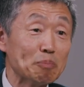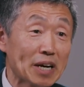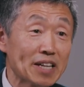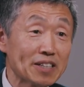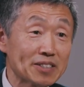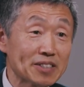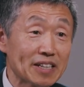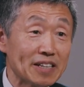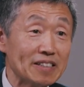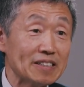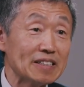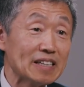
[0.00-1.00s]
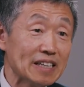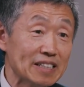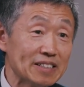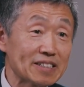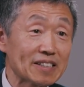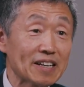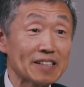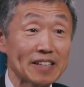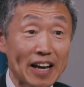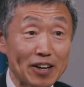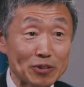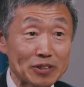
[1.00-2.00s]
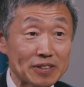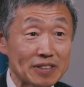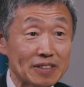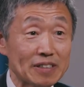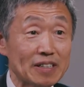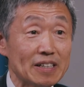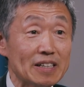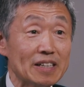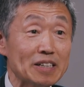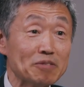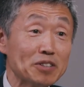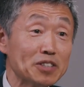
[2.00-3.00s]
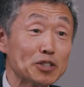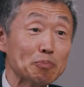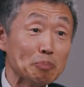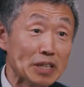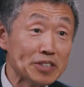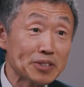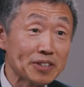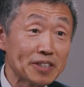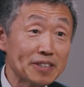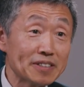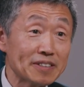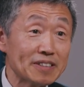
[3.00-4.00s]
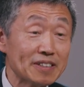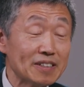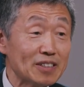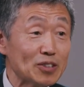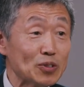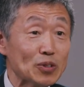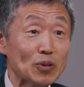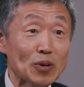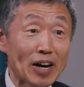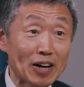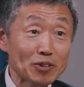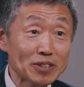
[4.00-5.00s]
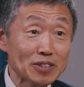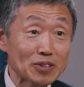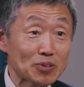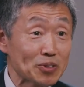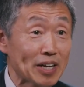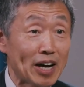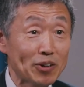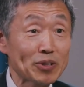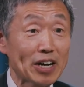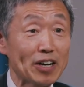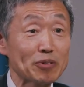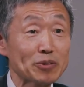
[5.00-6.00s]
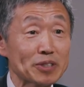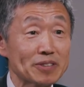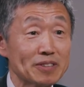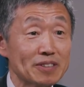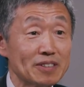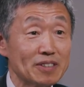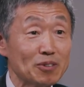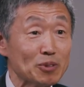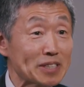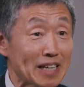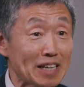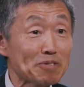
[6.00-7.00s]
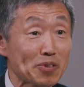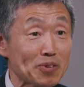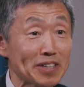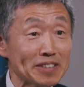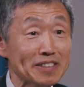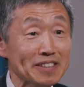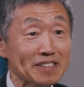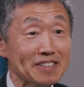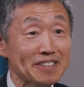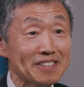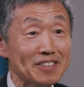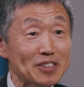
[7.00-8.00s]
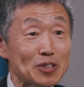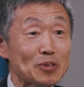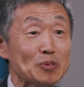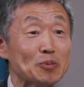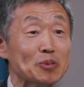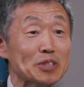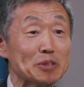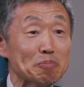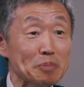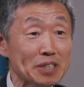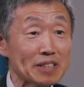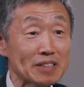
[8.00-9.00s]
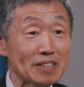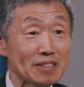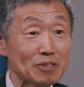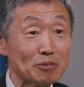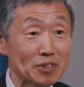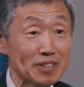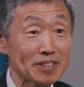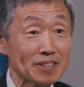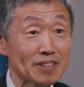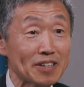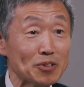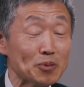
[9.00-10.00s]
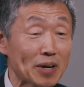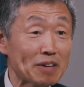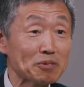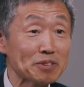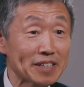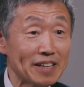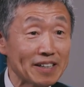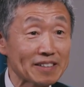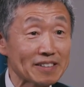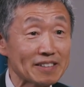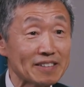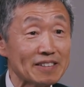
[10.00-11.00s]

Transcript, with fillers: minus 10 inside and out if there's a blizzard, to go out to the outhouse was life-threatening. It was a big risk that you would have to take.